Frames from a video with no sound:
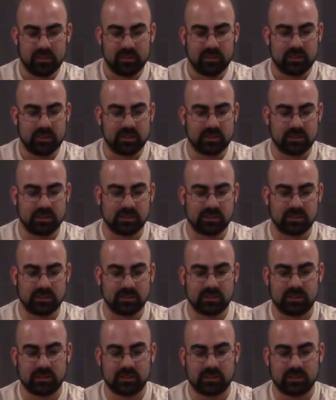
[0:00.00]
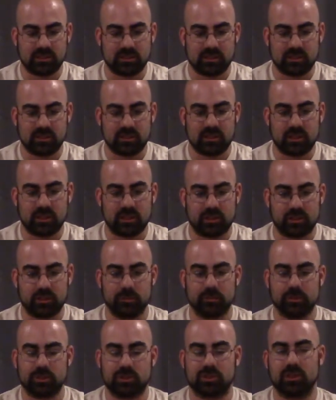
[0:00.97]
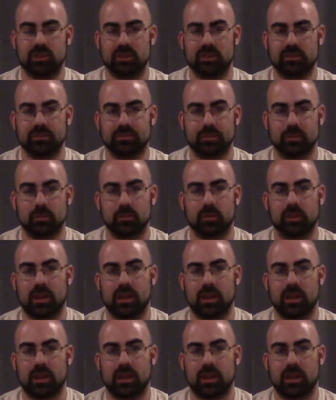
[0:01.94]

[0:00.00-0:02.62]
this is a good machine from what